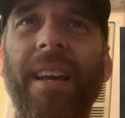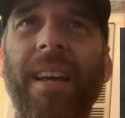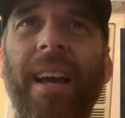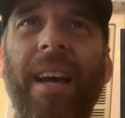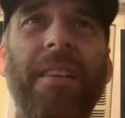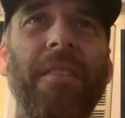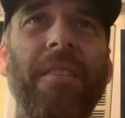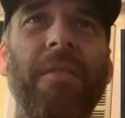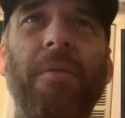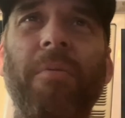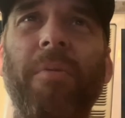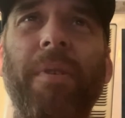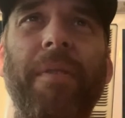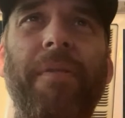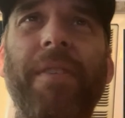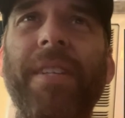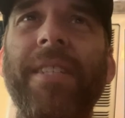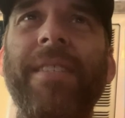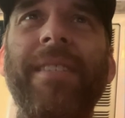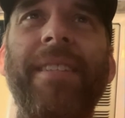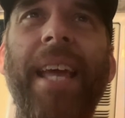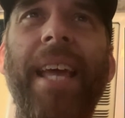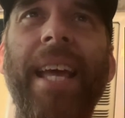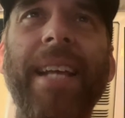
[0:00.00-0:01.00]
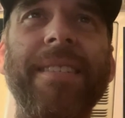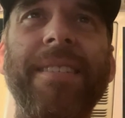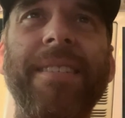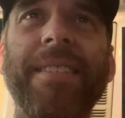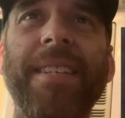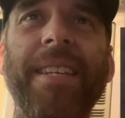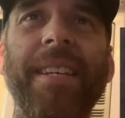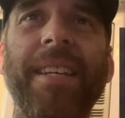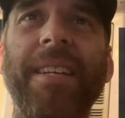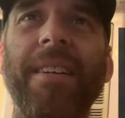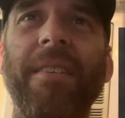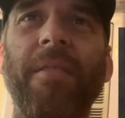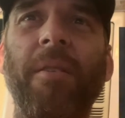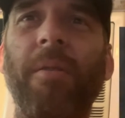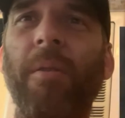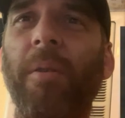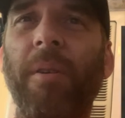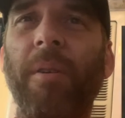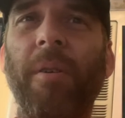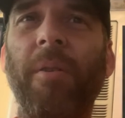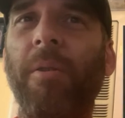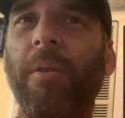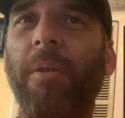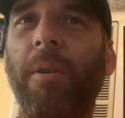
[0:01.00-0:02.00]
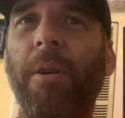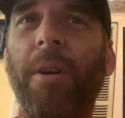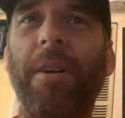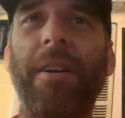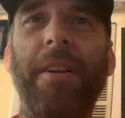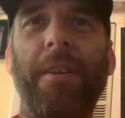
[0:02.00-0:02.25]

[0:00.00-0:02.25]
I don't know if he's dancing or or